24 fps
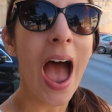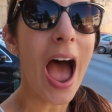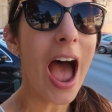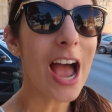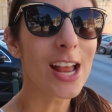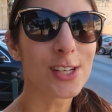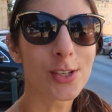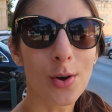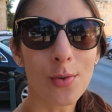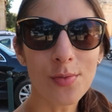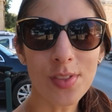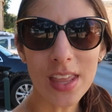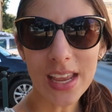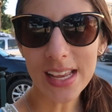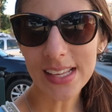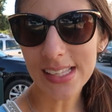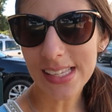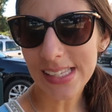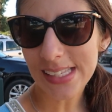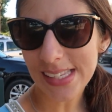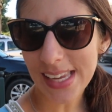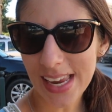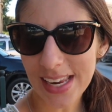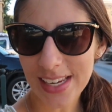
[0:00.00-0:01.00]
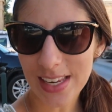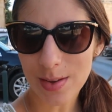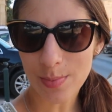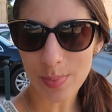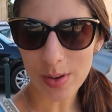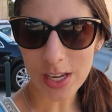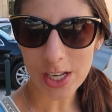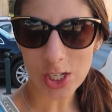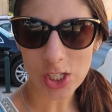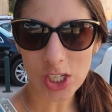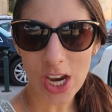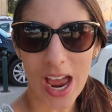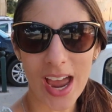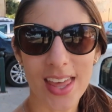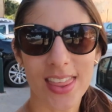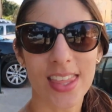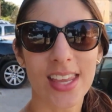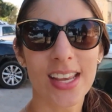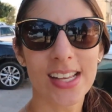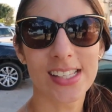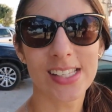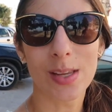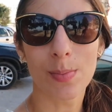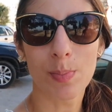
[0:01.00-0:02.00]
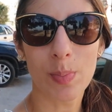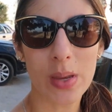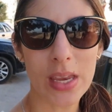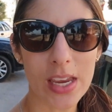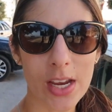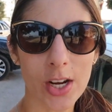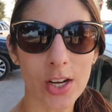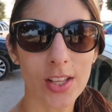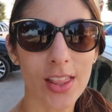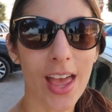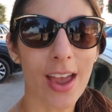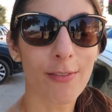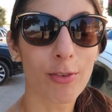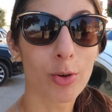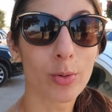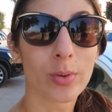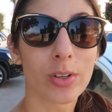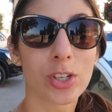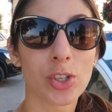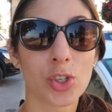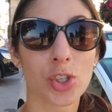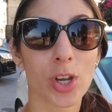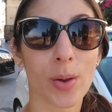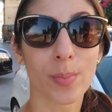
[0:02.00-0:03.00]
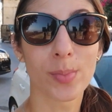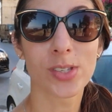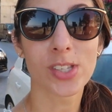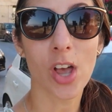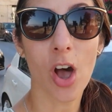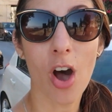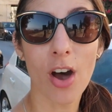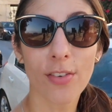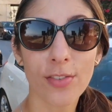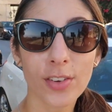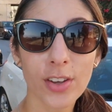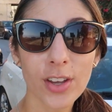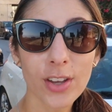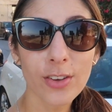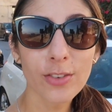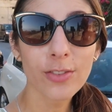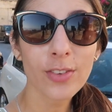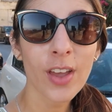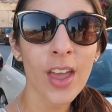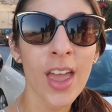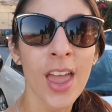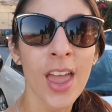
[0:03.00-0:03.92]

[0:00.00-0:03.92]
I don't think it's a sandy beach. I think it's a pier that everyone jumps off of.